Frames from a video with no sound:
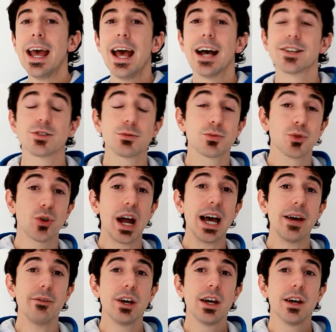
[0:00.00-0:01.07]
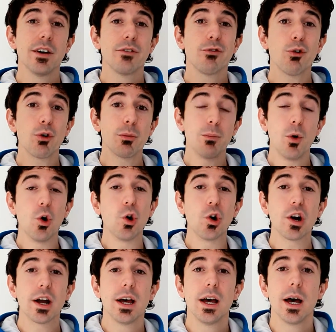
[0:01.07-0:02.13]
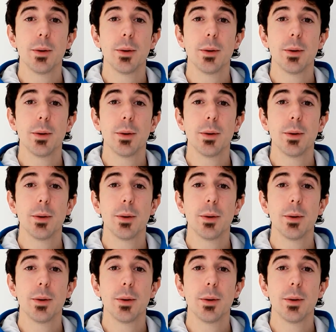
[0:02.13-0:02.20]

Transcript: And subscribe for more